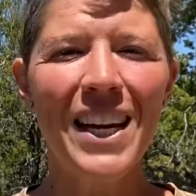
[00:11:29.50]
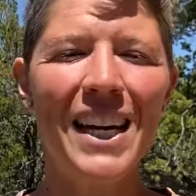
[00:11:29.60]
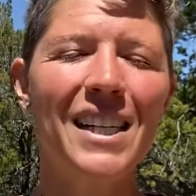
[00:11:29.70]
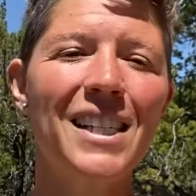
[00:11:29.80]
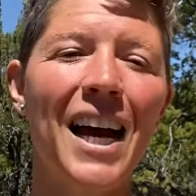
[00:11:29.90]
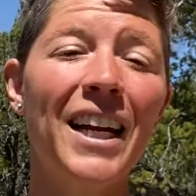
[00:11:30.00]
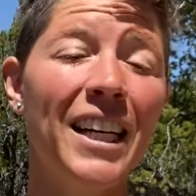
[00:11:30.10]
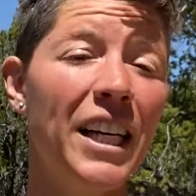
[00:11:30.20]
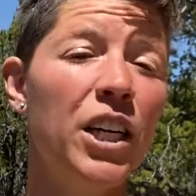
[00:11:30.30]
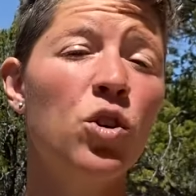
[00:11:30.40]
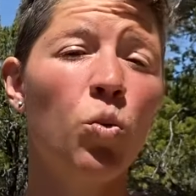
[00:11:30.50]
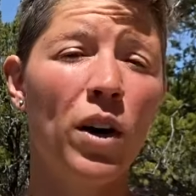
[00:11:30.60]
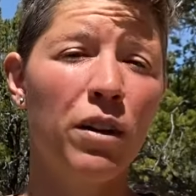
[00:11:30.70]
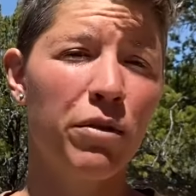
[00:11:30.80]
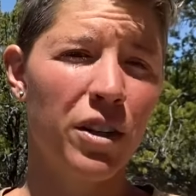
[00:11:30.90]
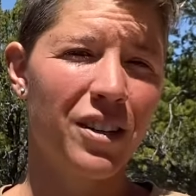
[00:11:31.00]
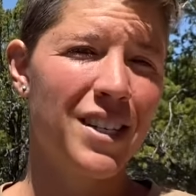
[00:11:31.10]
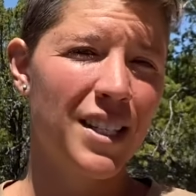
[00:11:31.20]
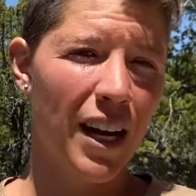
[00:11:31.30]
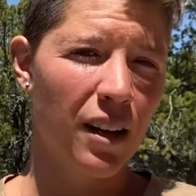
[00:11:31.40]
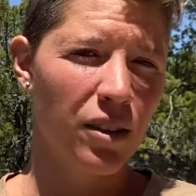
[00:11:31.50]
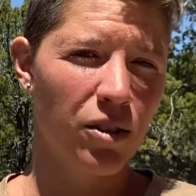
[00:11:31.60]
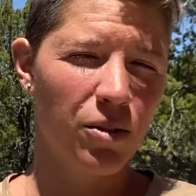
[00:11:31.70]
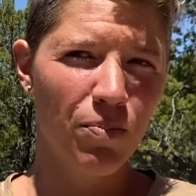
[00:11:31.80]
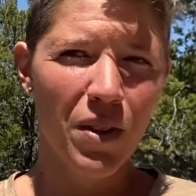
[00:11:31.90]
inside each one of your cells.